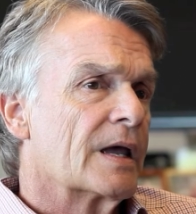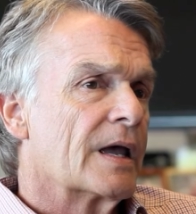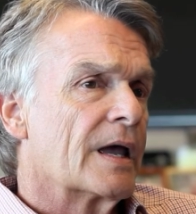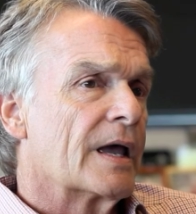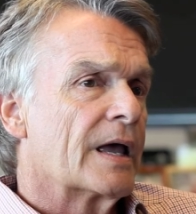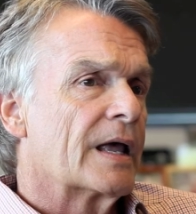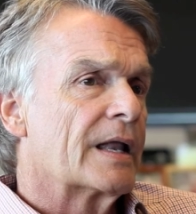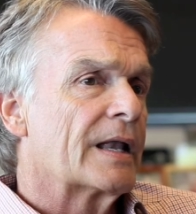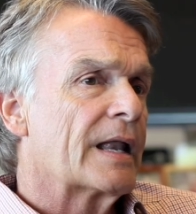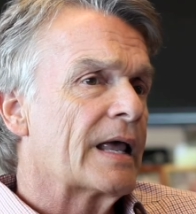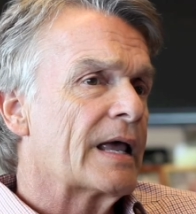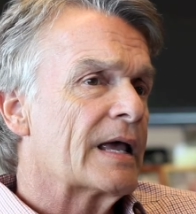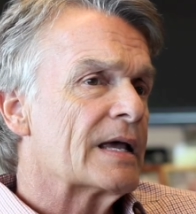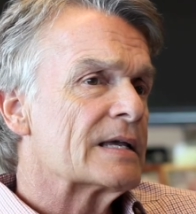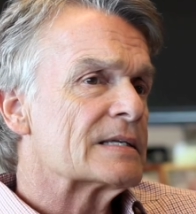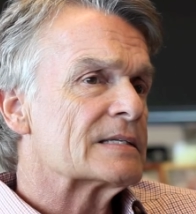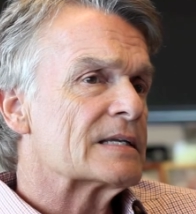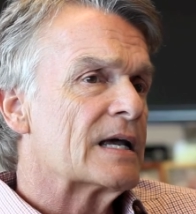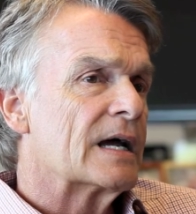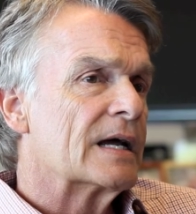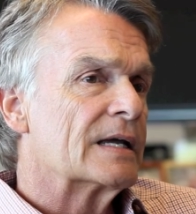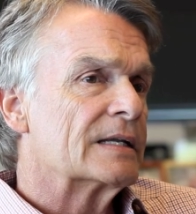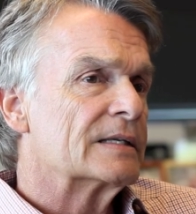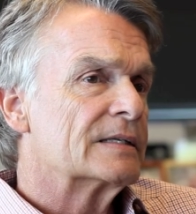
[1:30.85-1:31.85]
And as
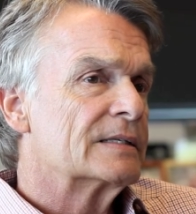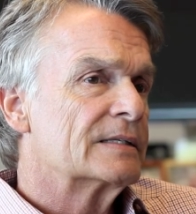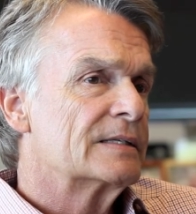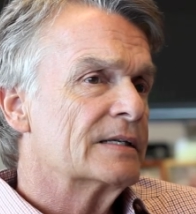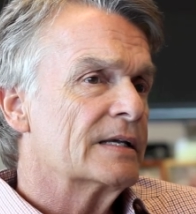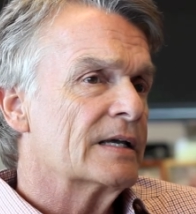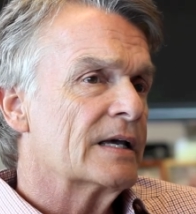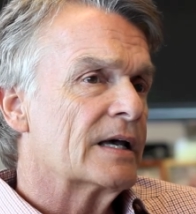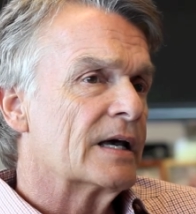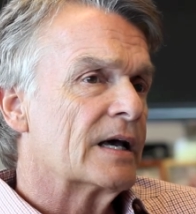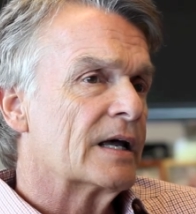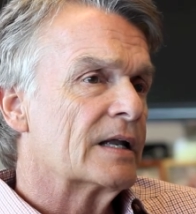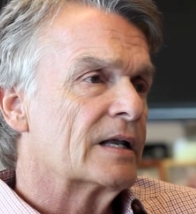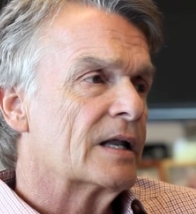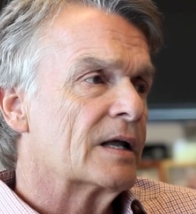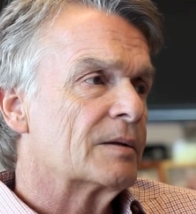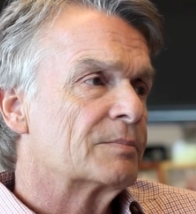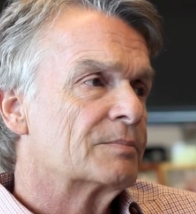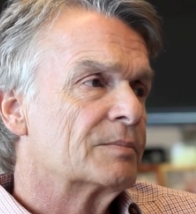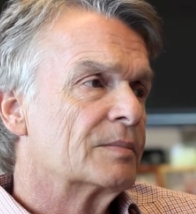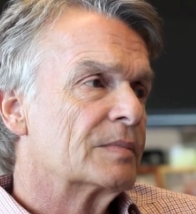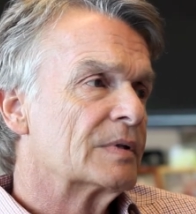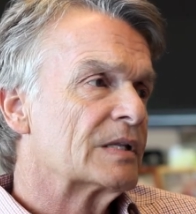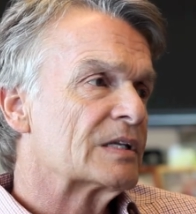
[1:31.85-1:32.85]
I
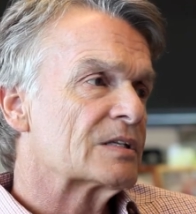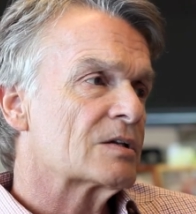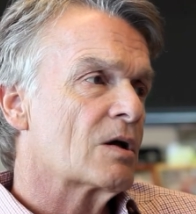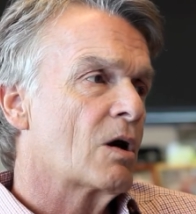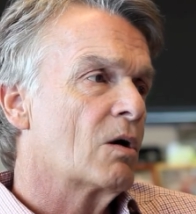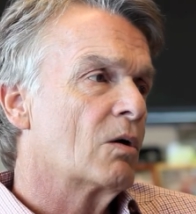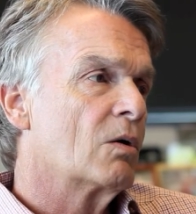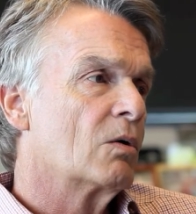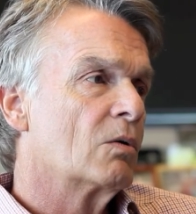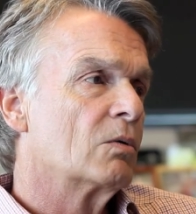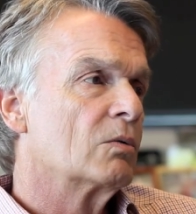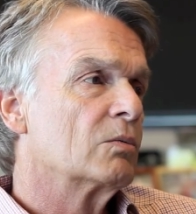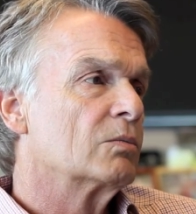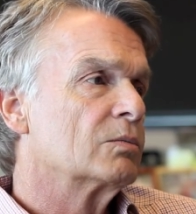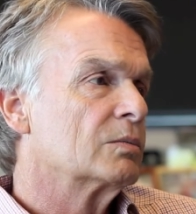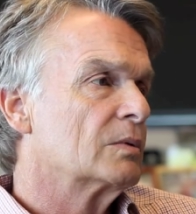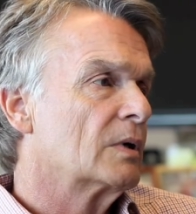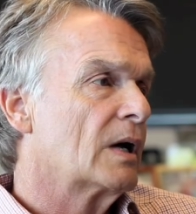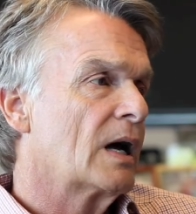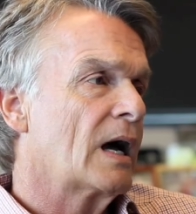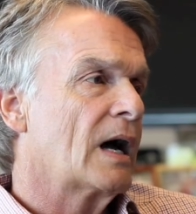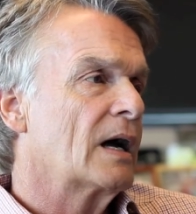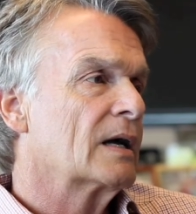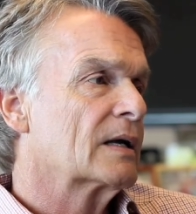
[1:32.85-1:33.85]
did, this whole
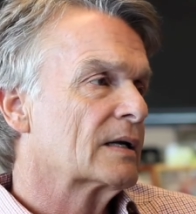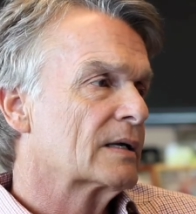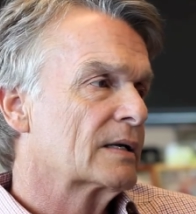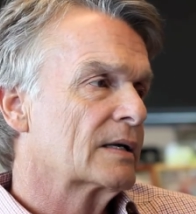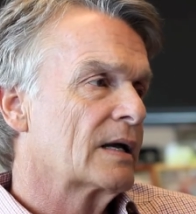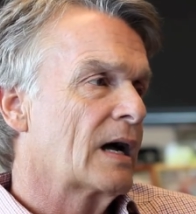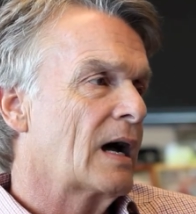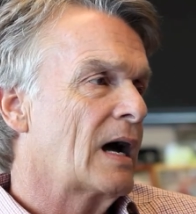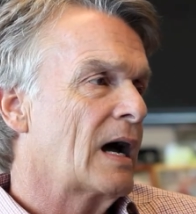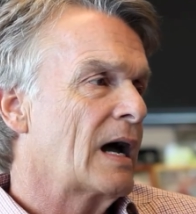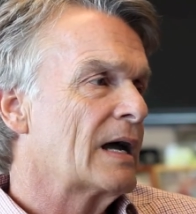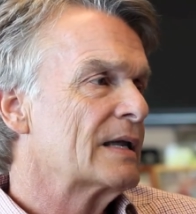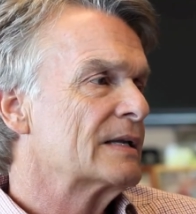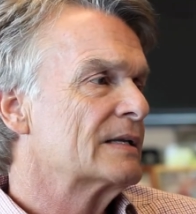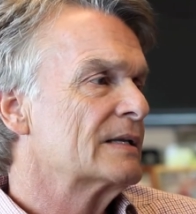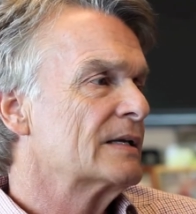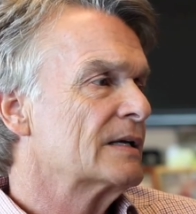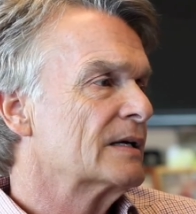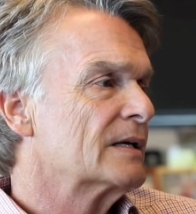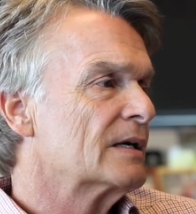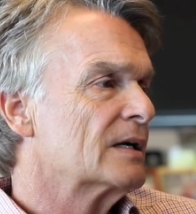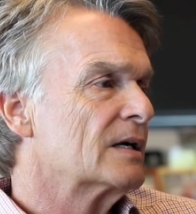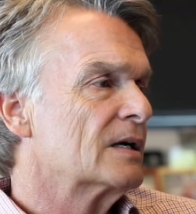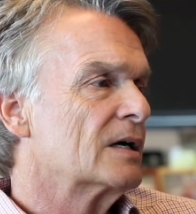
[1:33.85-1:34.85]

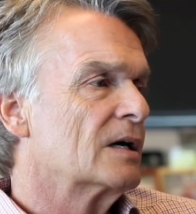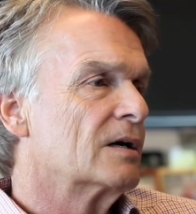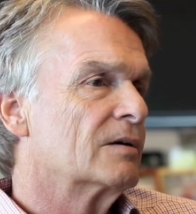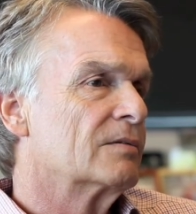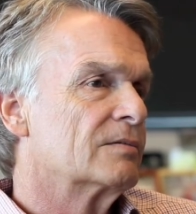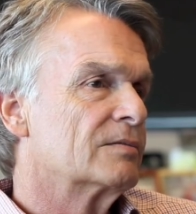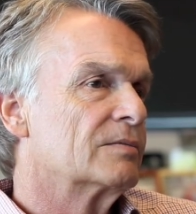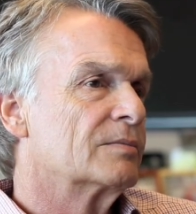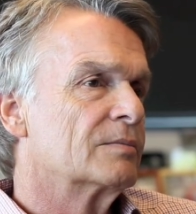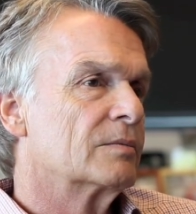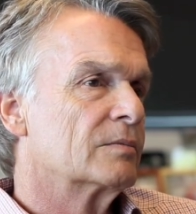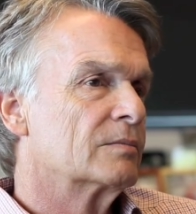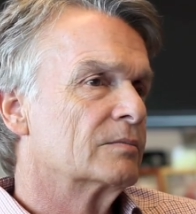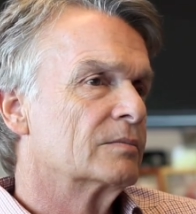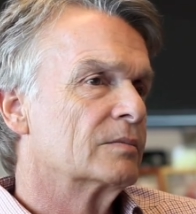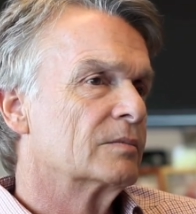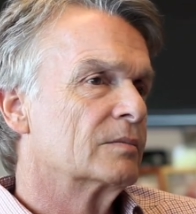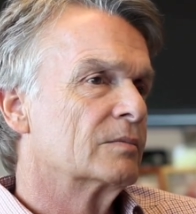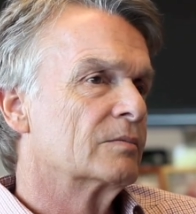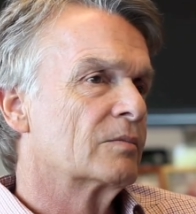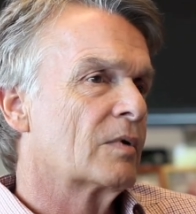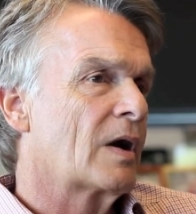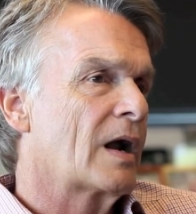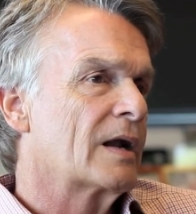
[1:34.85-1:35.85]
idea of
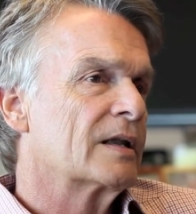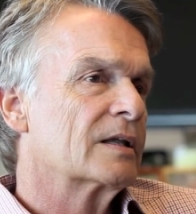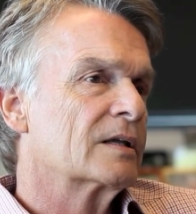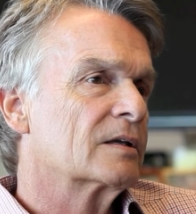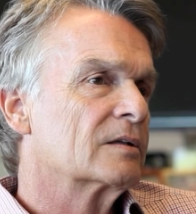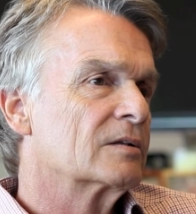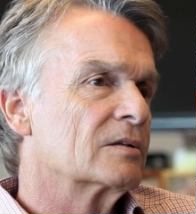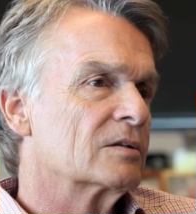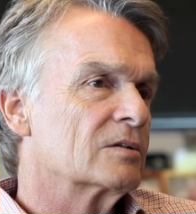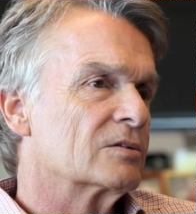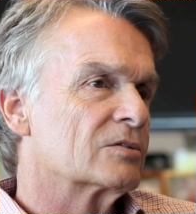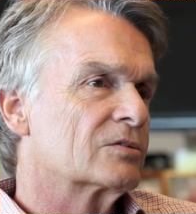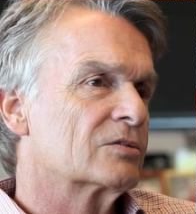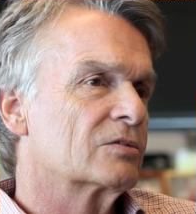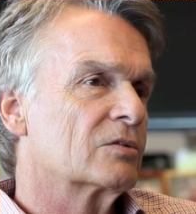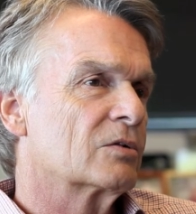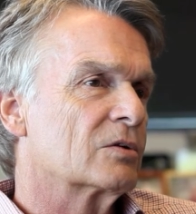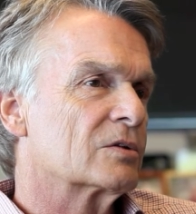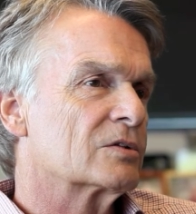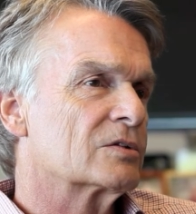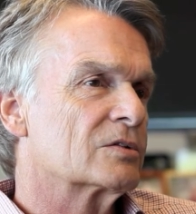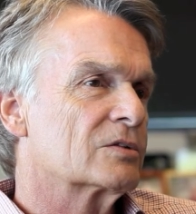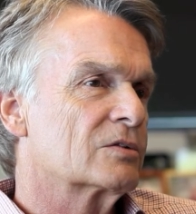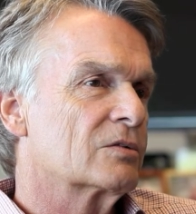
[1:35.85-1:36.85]
writing a little
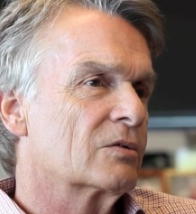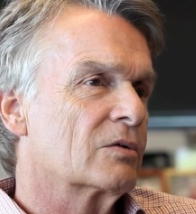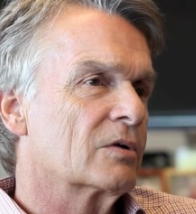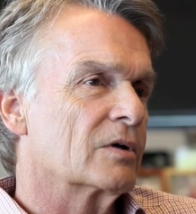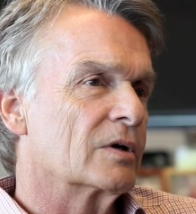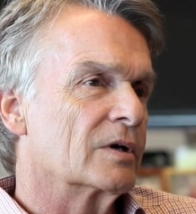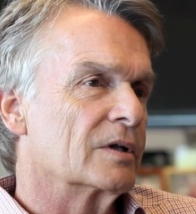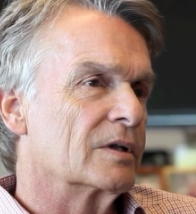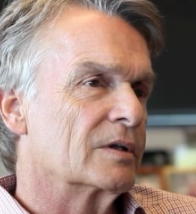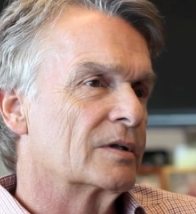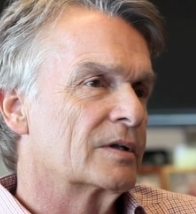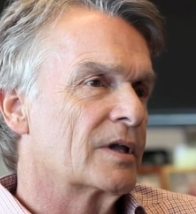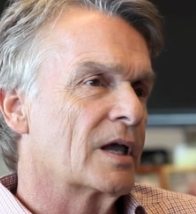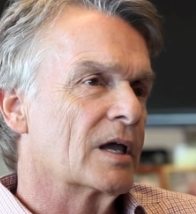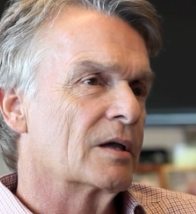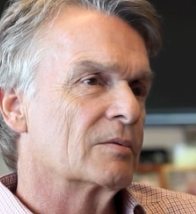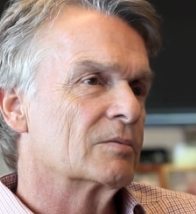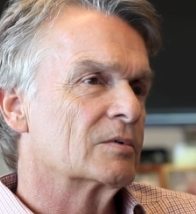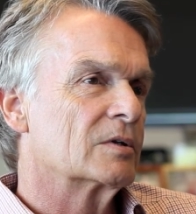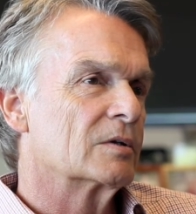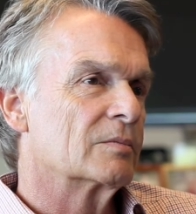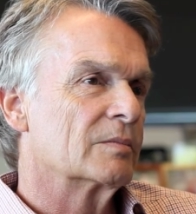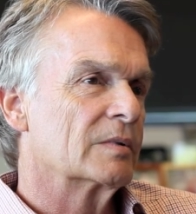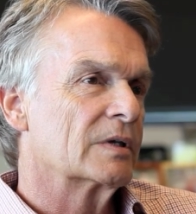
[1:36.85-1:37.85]
short story came
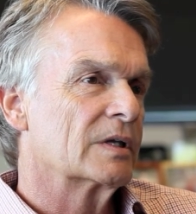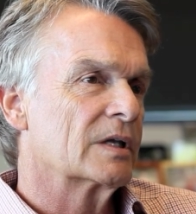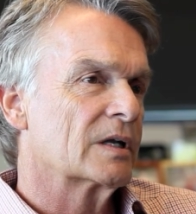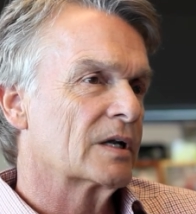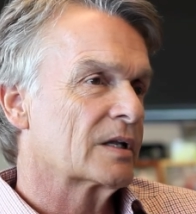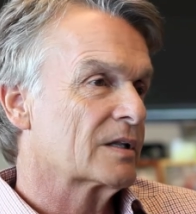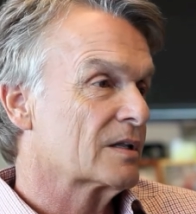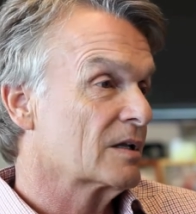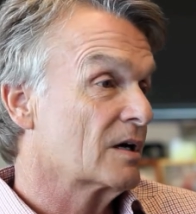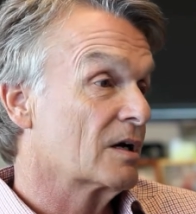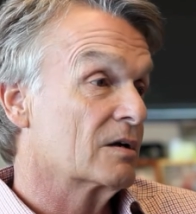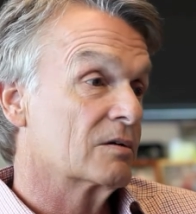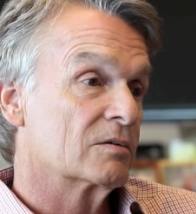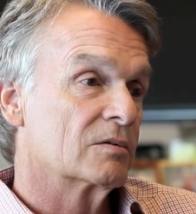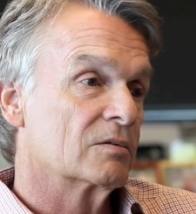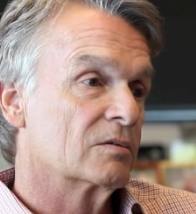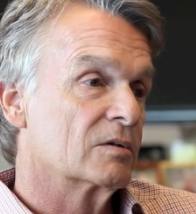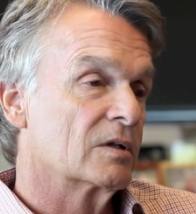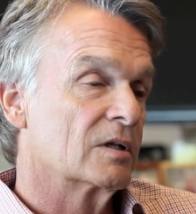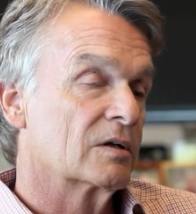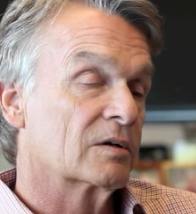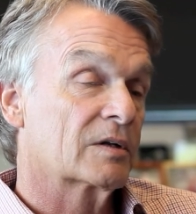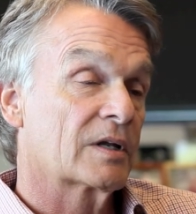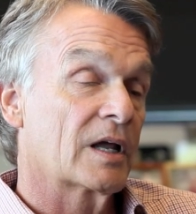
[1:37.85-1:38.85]
to me, and I thought,
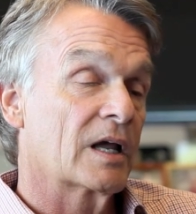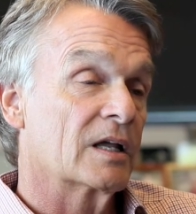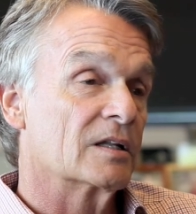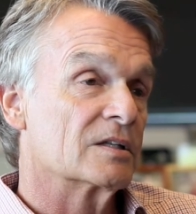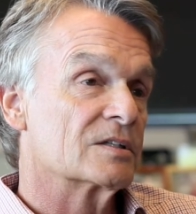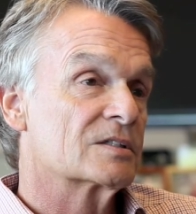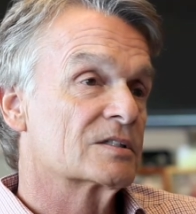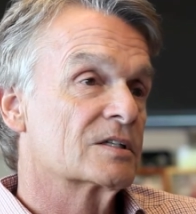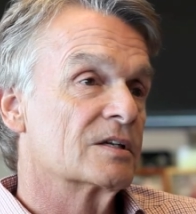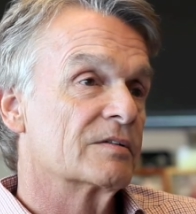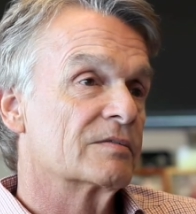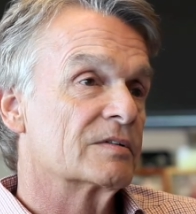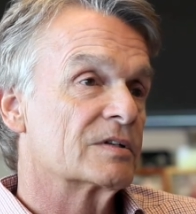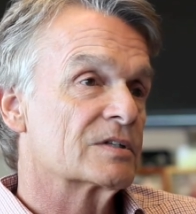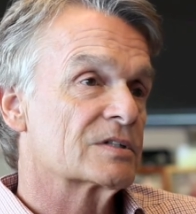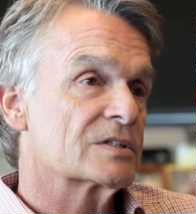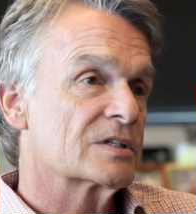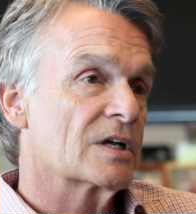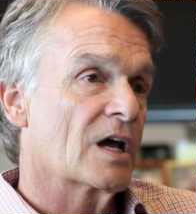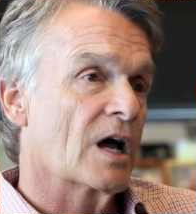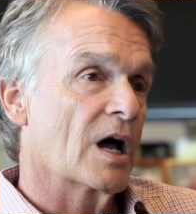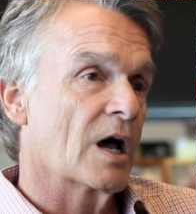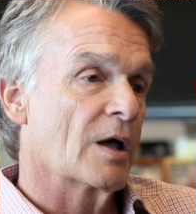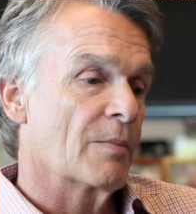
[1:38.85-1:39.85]
okay, let's give it a
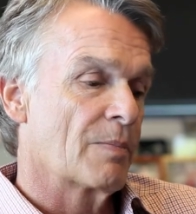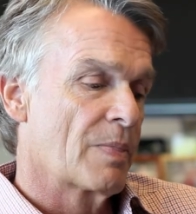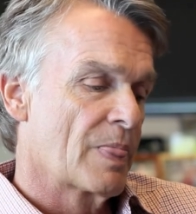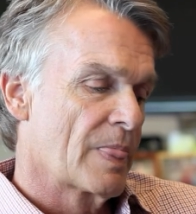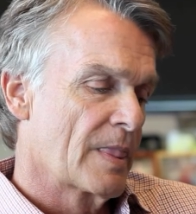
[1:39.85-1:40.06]
shot.